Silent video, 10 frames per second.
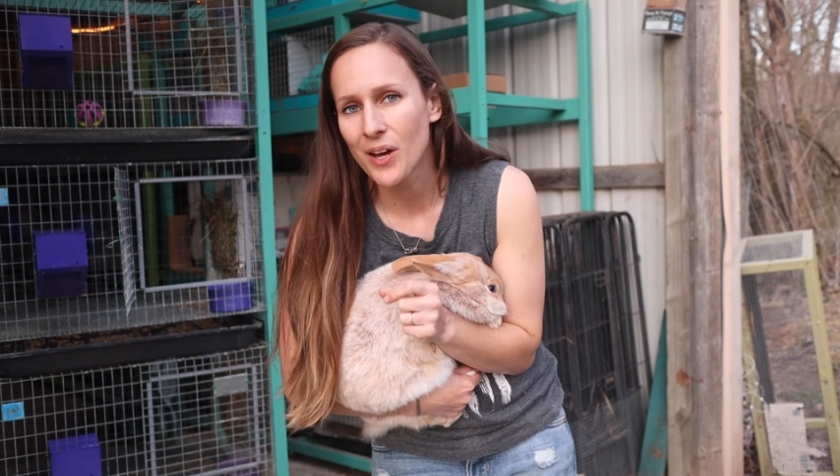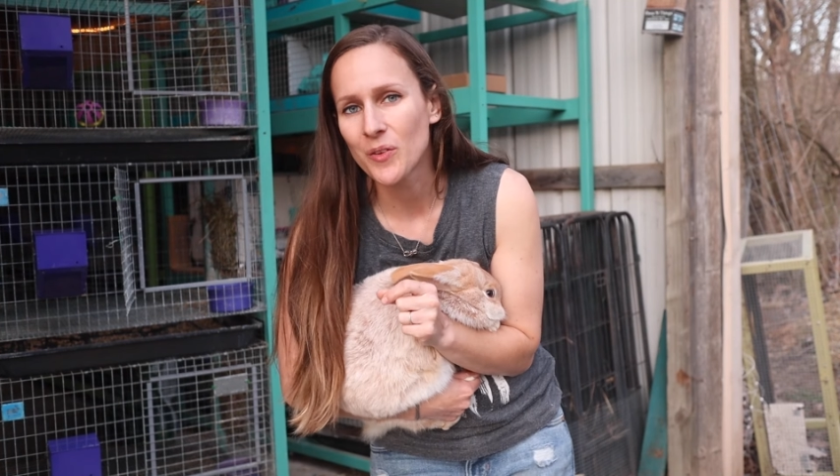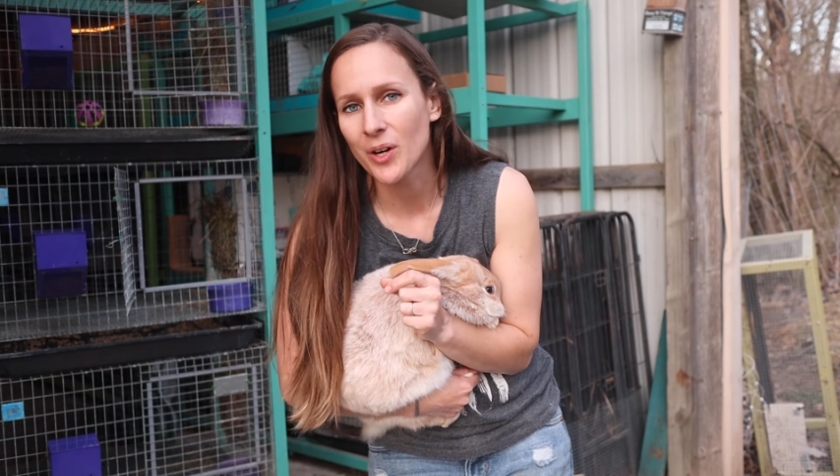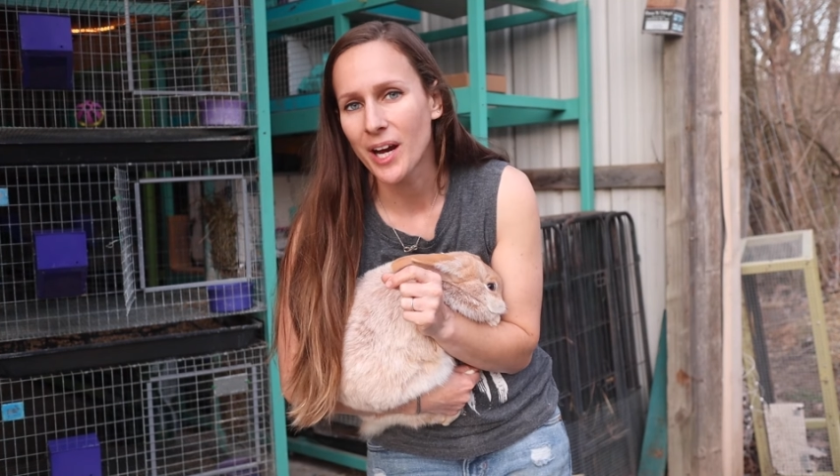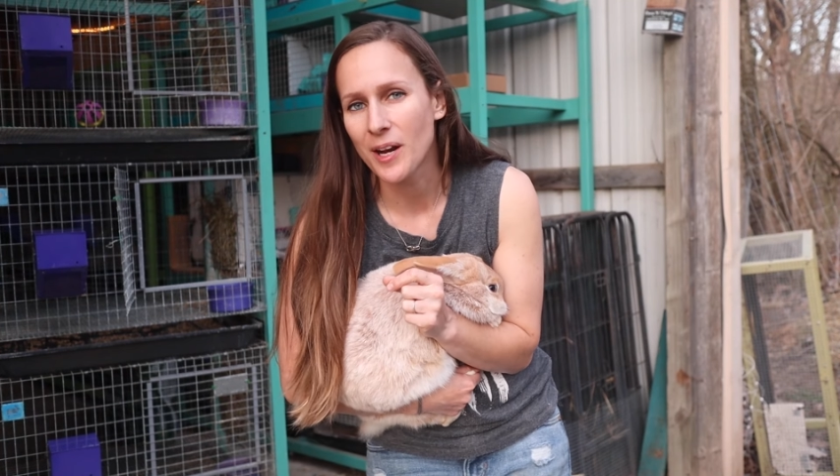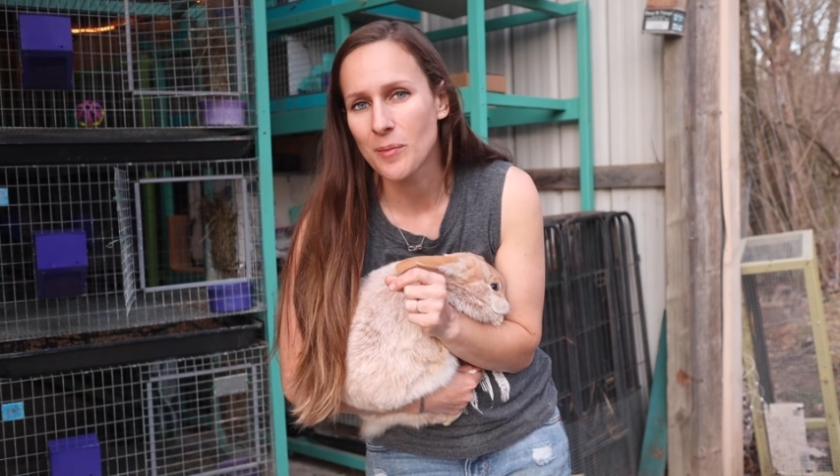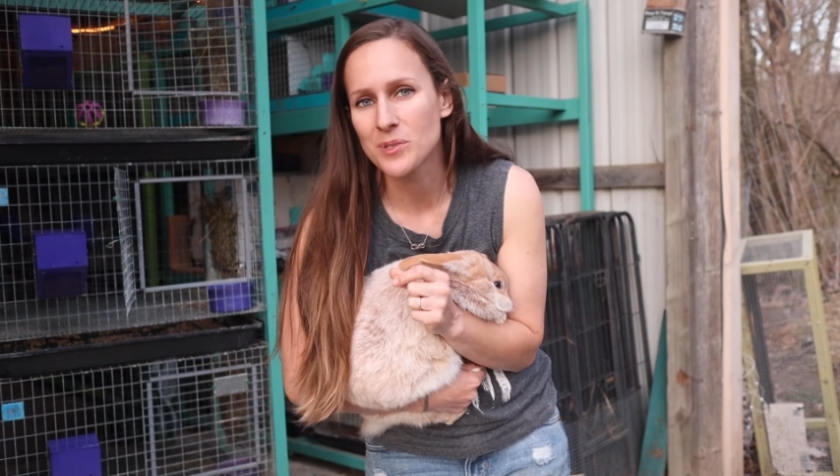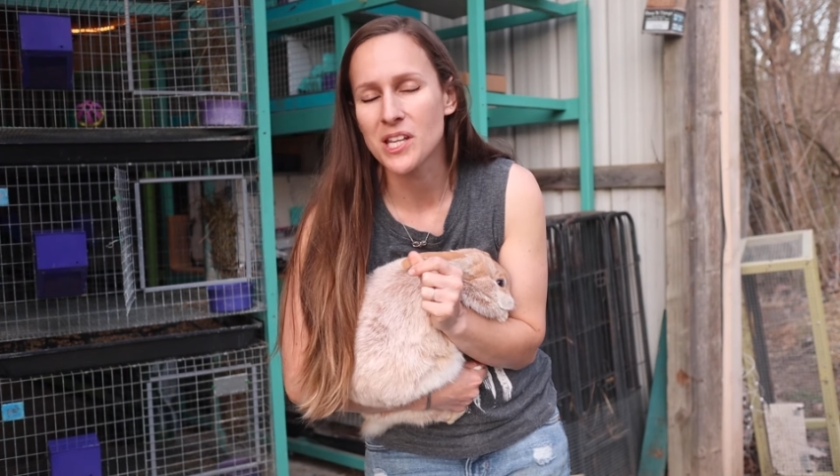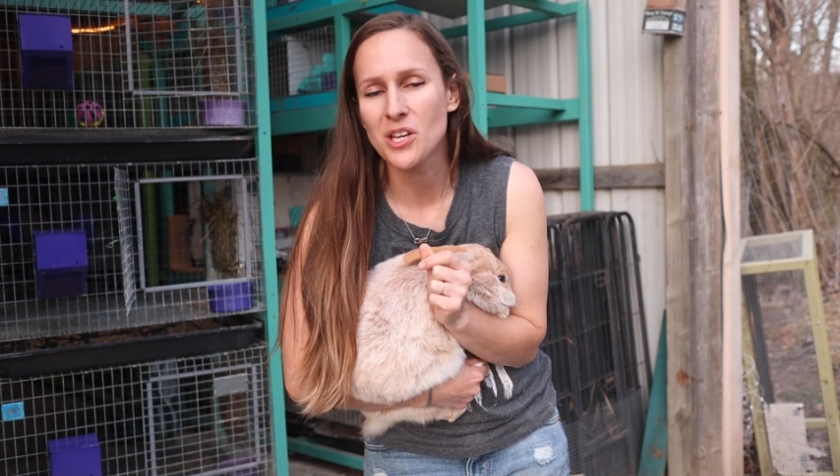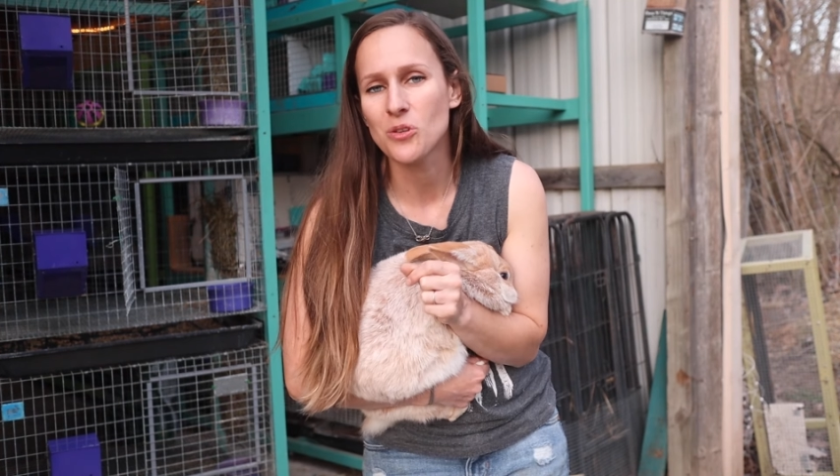other
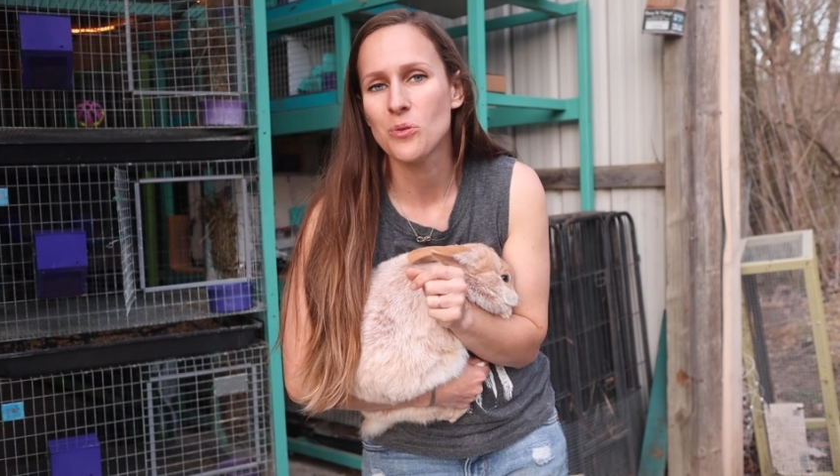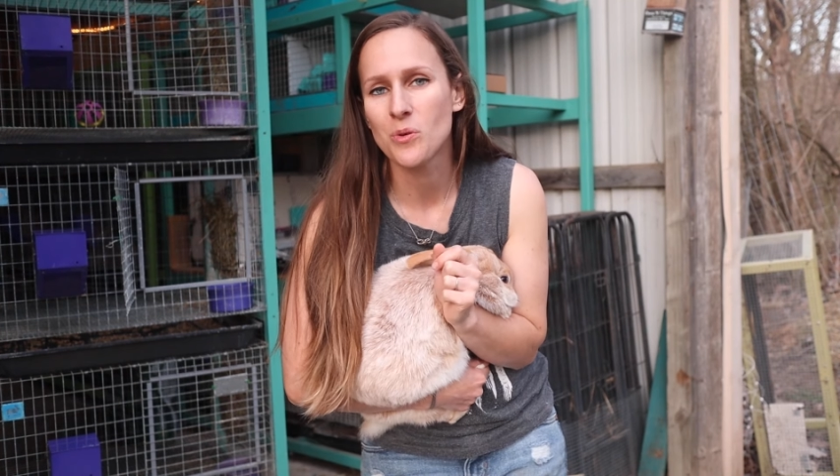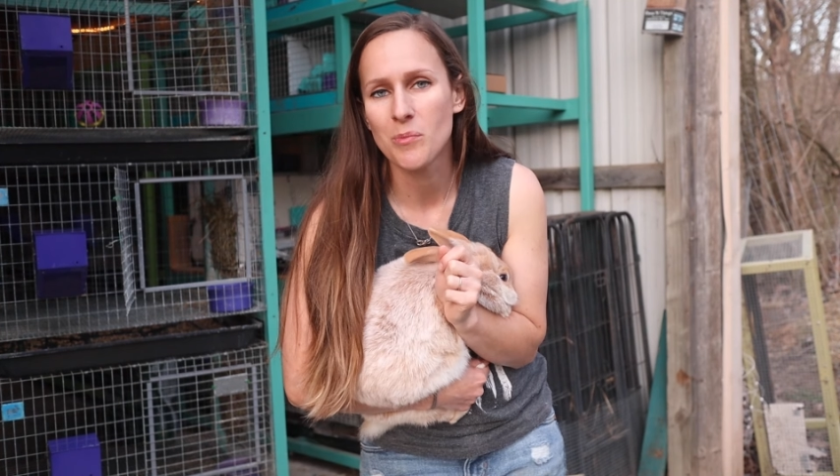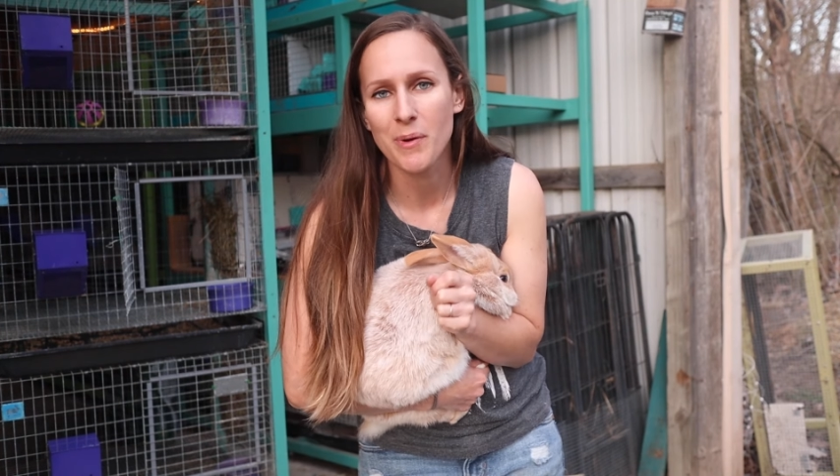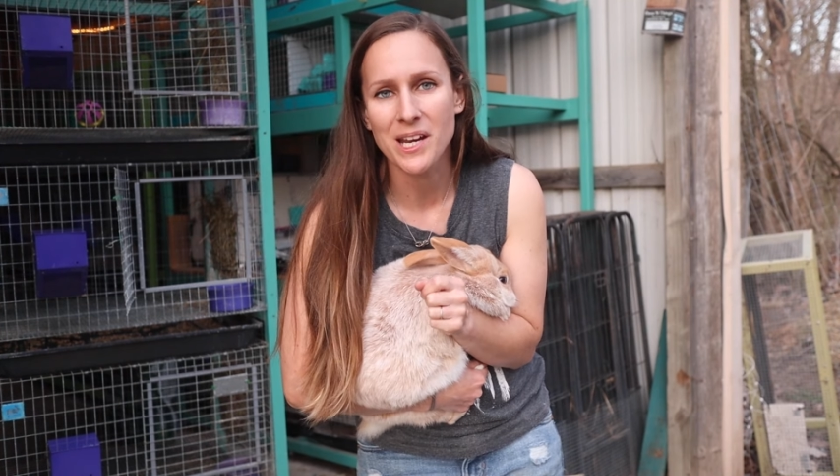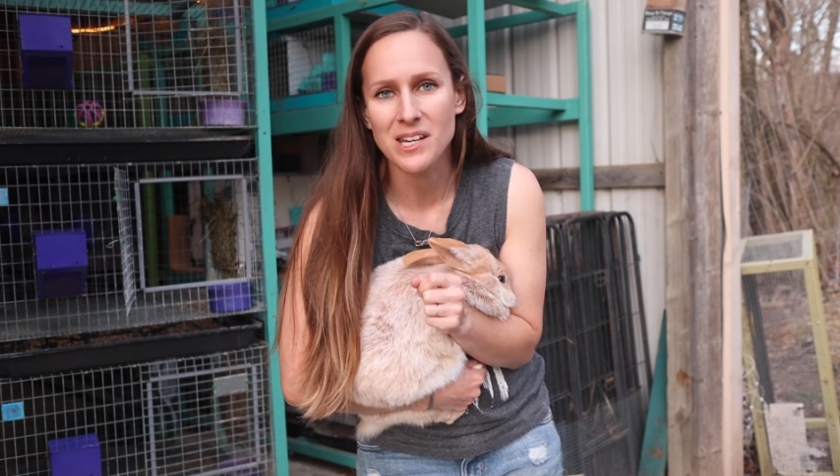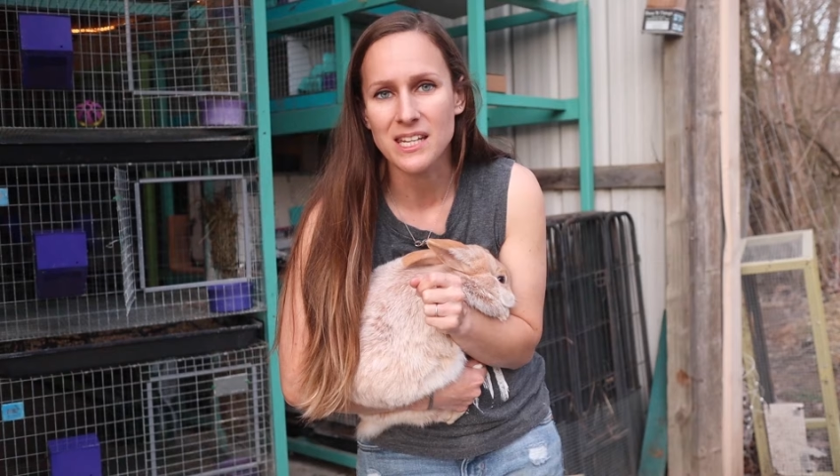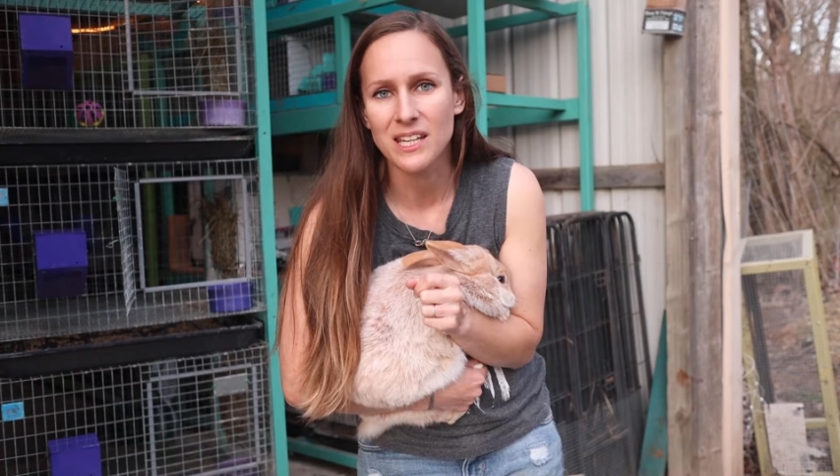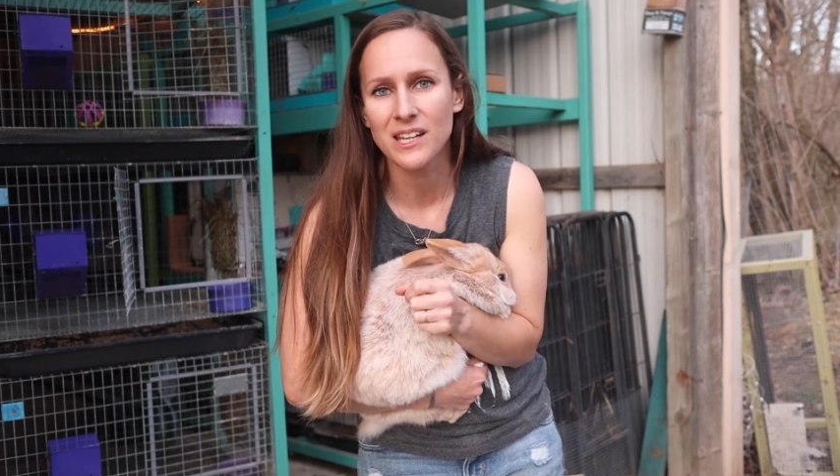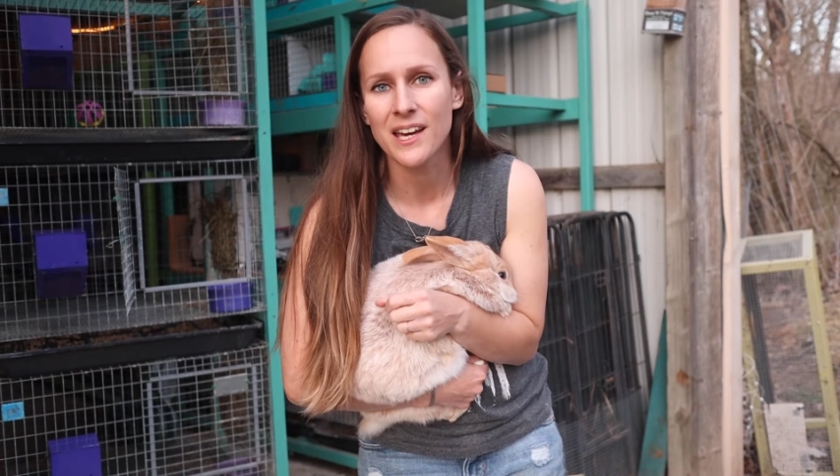items that you might
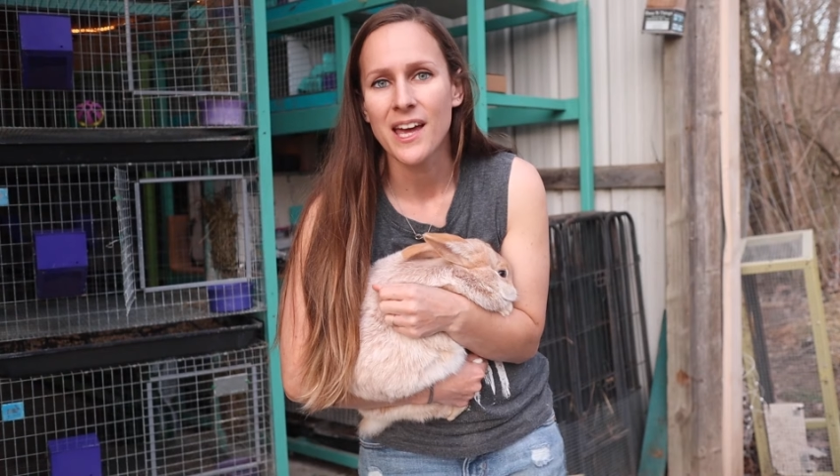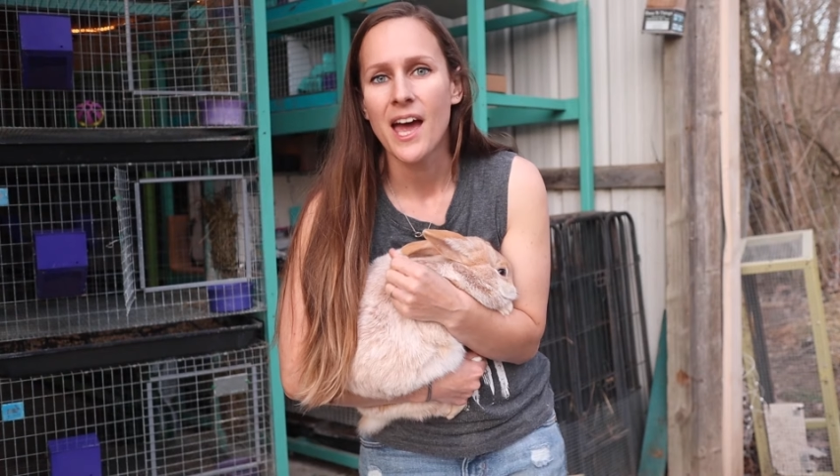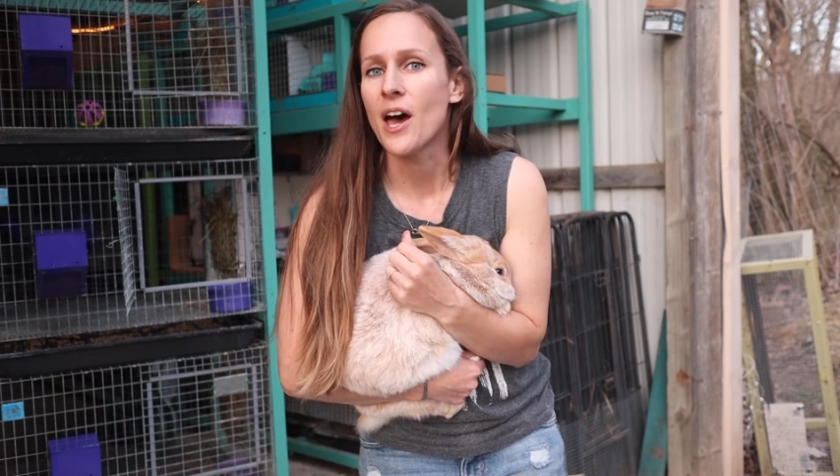need